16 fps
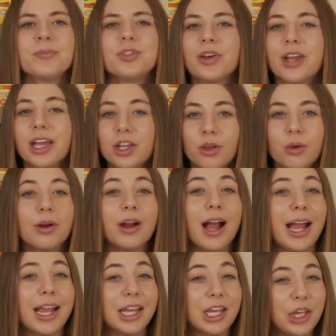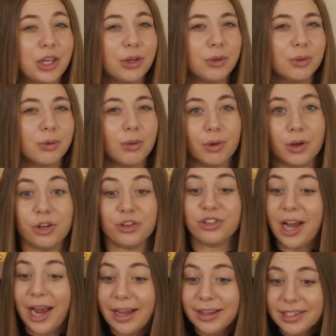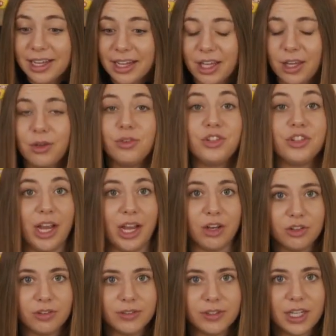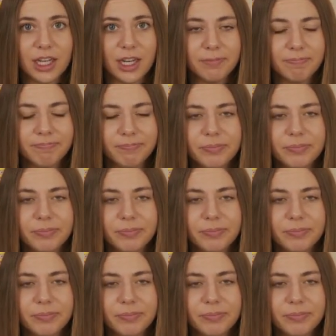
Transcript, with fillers: So, can your IQ or your child's IQ change over time?